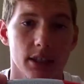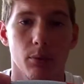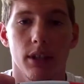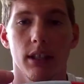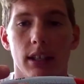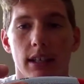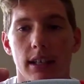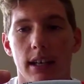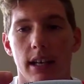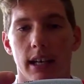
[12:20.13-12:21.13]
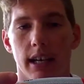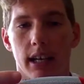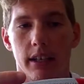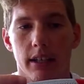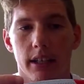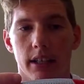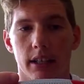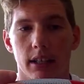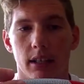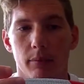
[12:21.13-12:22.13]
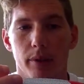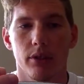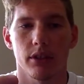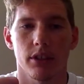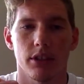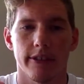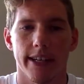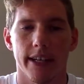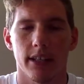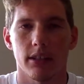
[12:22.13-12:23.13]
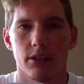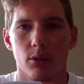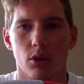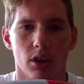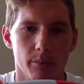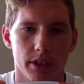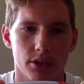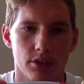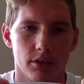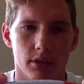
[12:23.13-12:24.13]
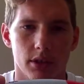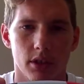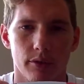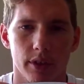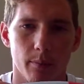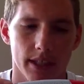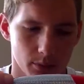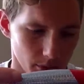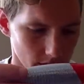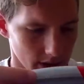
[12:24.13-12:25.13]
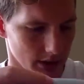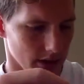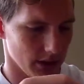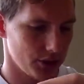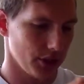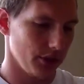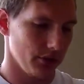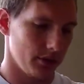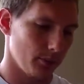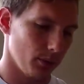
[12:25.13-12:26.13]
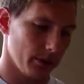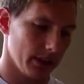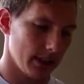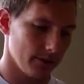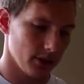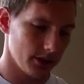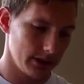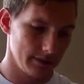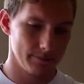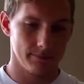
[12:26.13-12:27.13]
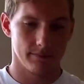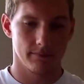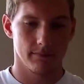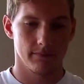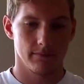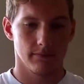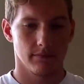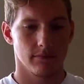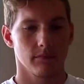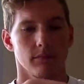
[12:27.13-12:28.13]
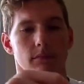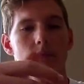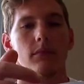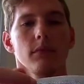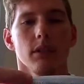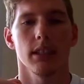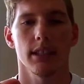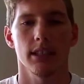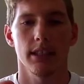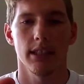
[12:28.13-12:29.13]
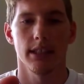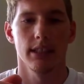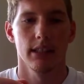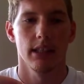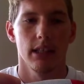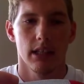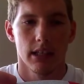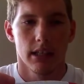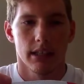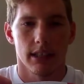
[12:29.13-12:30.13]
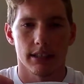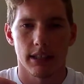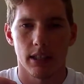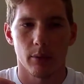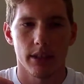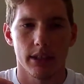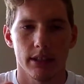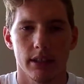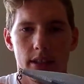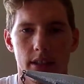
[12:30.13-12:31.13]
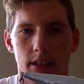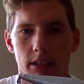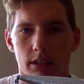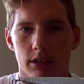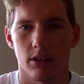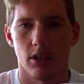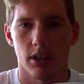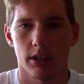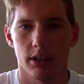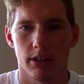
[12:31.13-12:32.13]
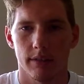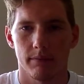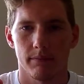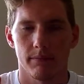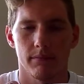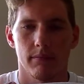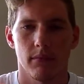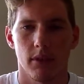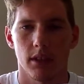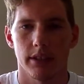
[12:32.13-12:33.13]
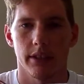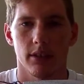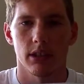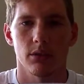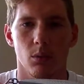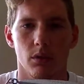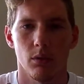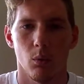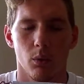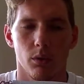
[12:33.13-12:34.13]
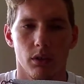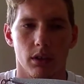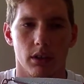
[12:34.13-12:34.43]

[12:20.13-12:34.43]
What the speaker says: well. And then because it's the Redhead, your carp tend to go for them as well. I'll show you a small one that I've got. As you can see, there's another one. It's got single. It's all,